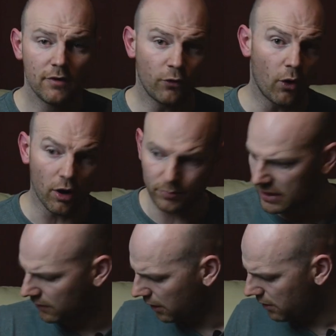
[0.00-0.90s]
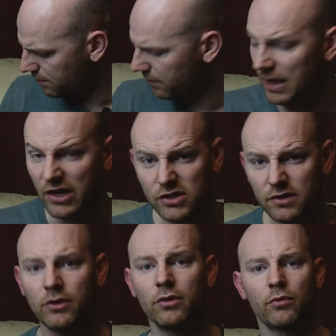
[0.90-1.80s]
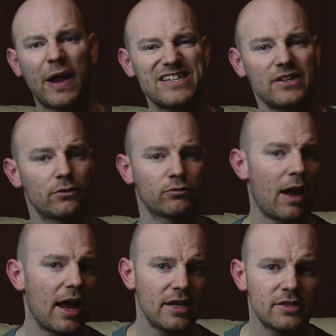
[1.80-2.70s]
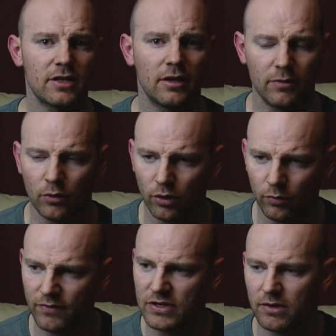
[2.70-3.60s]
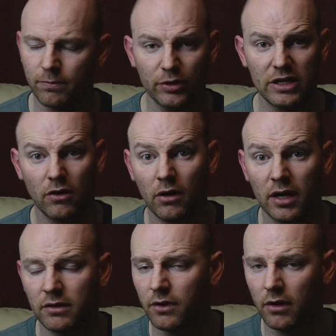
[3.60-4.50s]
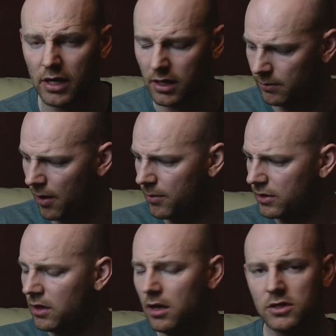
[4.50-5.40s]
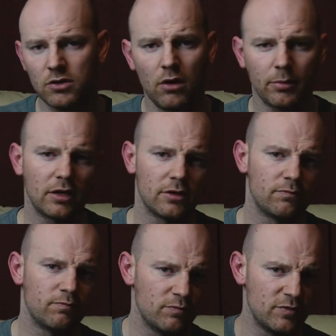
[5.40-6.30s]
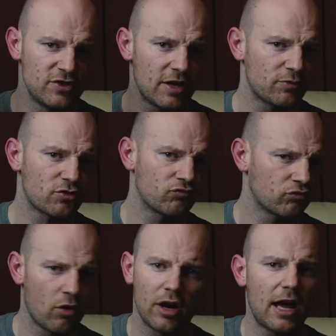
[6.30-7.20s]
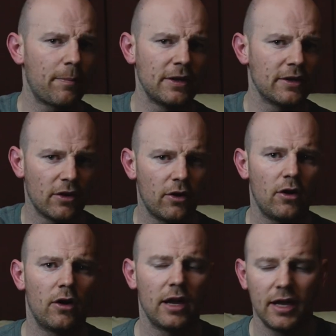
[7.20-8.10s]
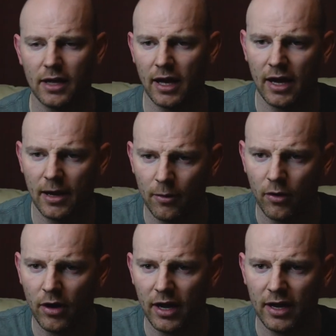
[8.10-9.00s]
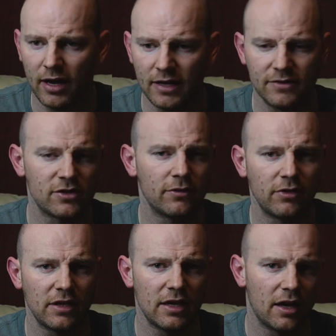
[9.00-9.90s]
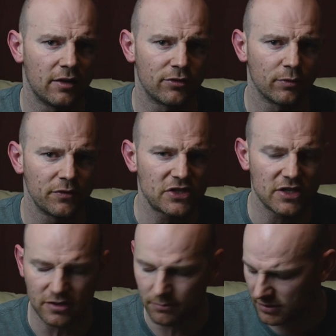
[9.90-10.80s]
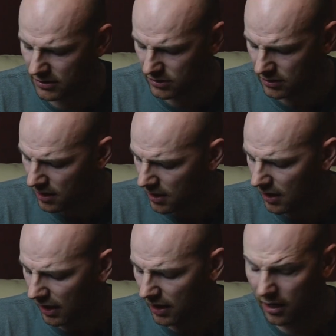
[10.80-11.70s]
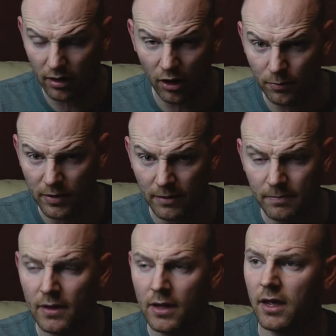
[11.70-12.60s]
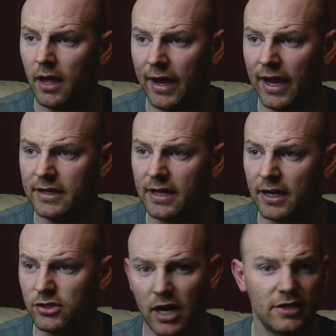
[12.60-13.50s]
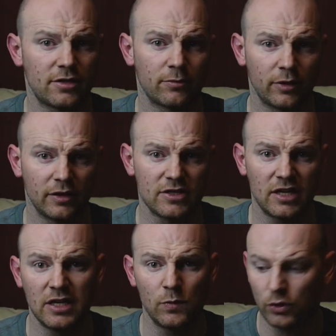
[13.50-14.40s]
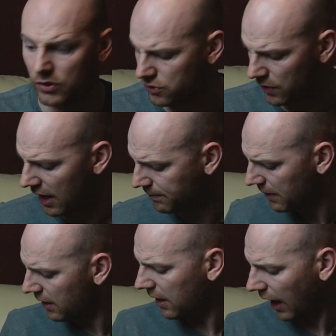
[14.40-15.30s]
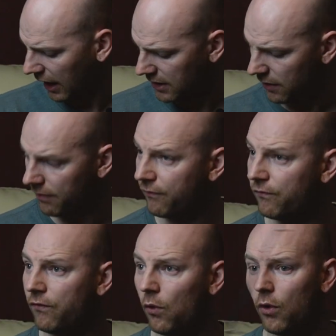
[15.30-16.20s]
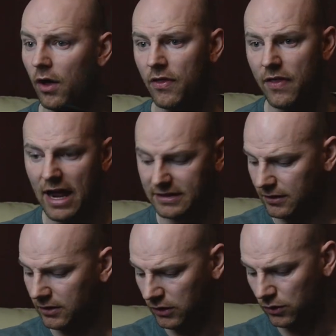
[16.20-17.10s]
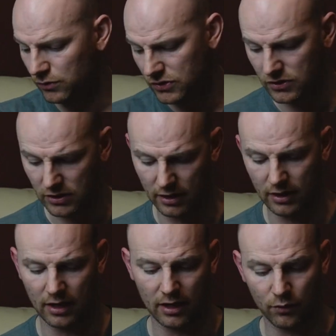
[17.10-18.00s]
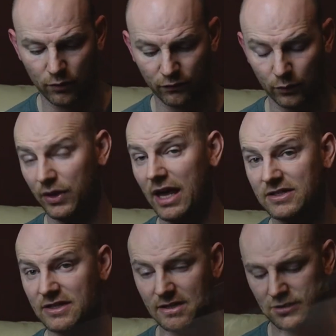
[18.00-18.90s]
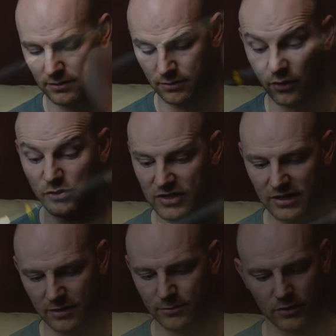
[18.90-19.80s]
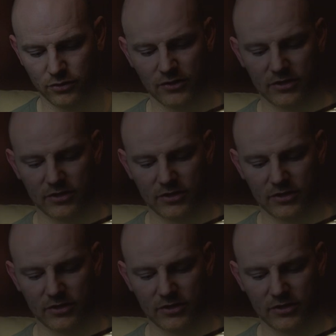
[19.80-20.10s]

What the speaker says: For opening though, because of the recent rains, all the rivers are pretty high and dirty at the moment. So I'm going to zip right up into the high ends of the river systems this opening, and chase some really skinny water trout. And for that use, or for those systems I should